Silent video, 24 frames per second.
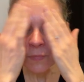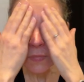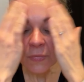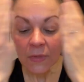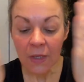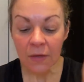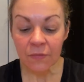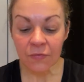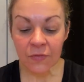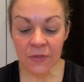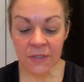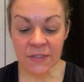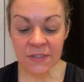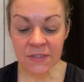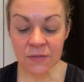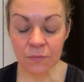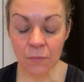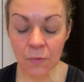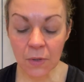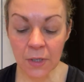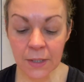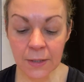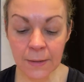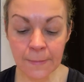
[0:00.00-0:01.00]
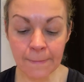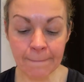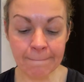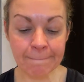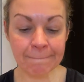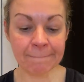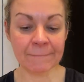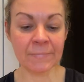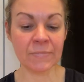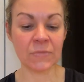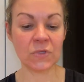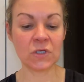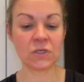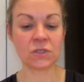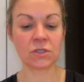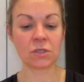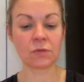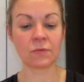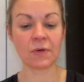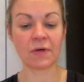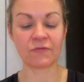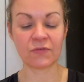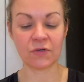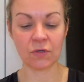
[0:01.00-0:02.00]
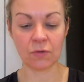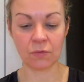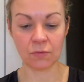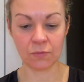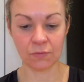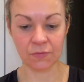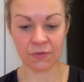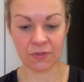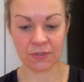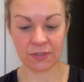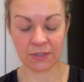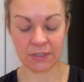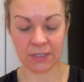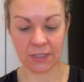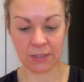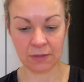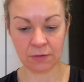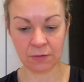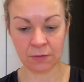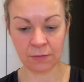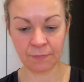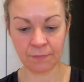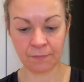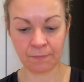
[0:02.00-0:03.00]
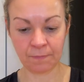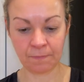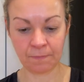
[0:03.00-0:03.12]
Now this one, you don't have to hold still.